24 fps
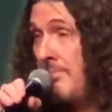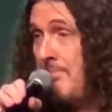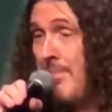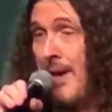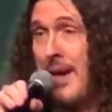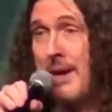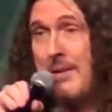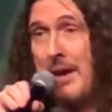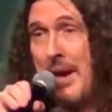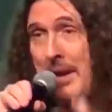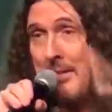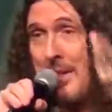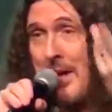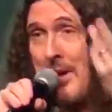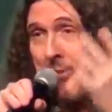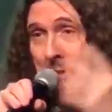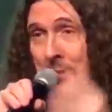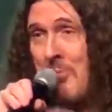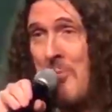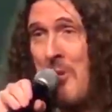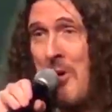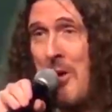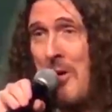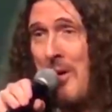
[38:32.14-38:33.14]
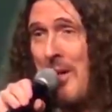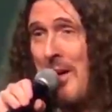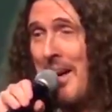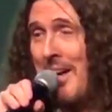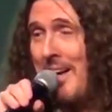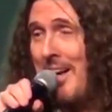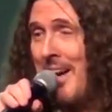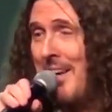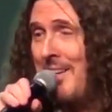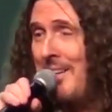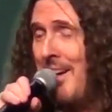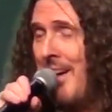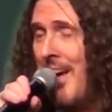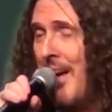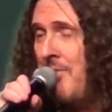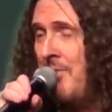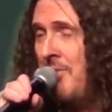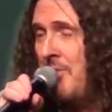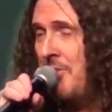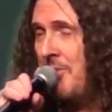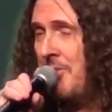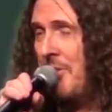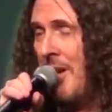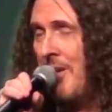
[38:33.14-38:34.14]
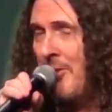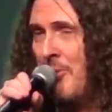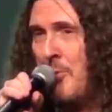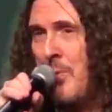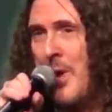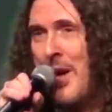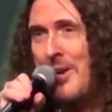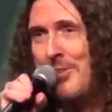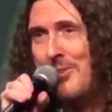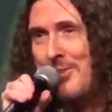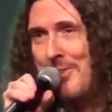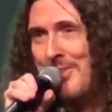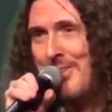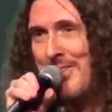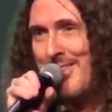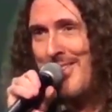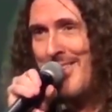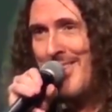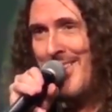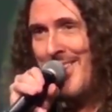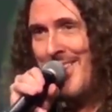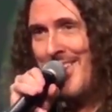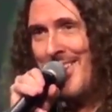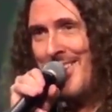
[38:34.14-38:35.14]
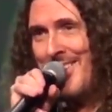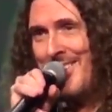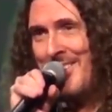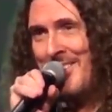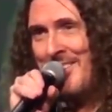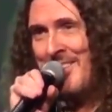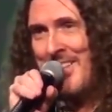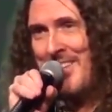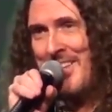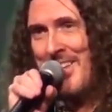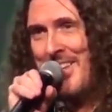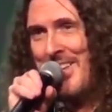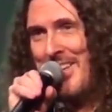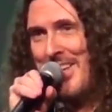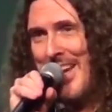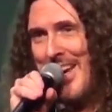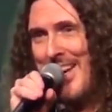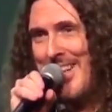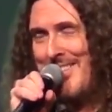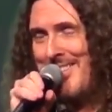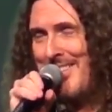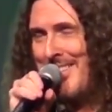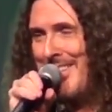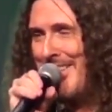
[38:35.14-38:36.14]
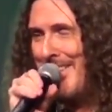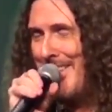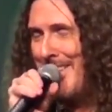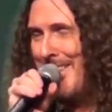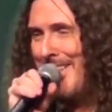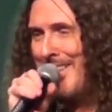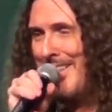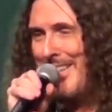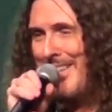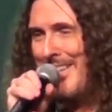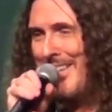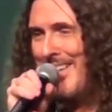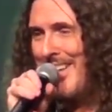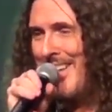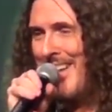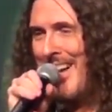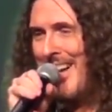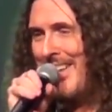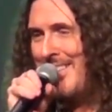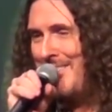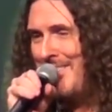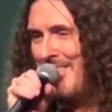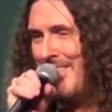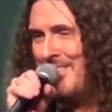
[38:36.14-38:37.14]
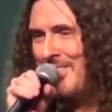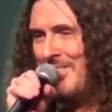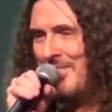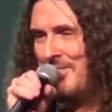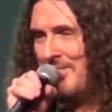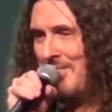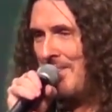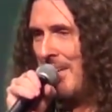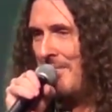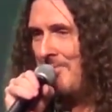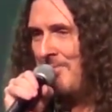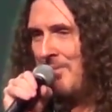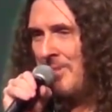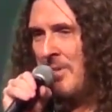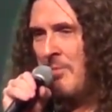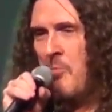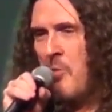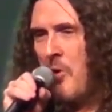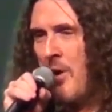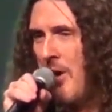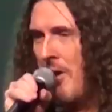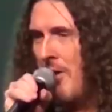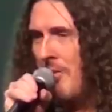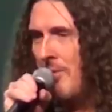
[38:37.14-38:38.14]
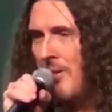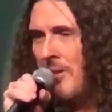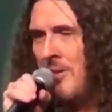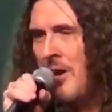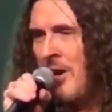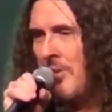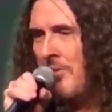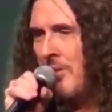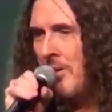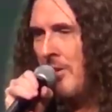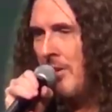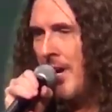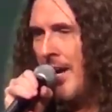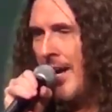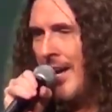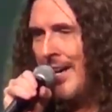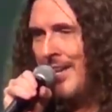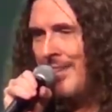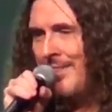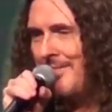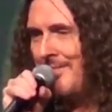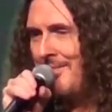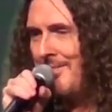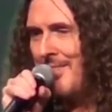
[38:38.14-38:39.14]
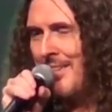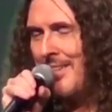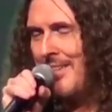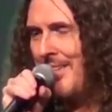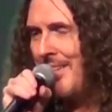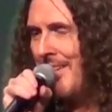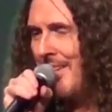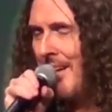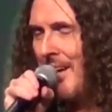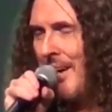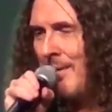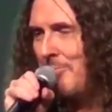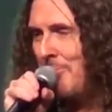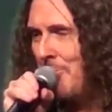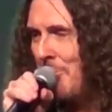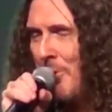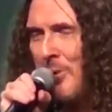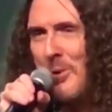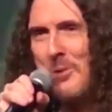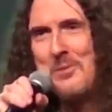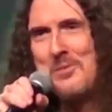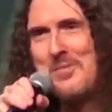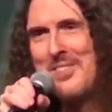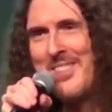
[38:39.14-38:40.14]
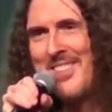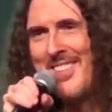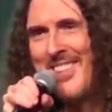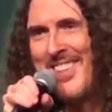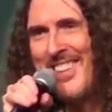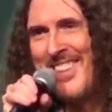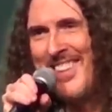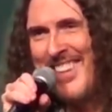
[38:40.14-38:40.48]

I, I, I like them all. I, I haven't just gotten around to, to Nicki yet. Uh, I, I just, I'm somewhere along the line, uh, I'm sure,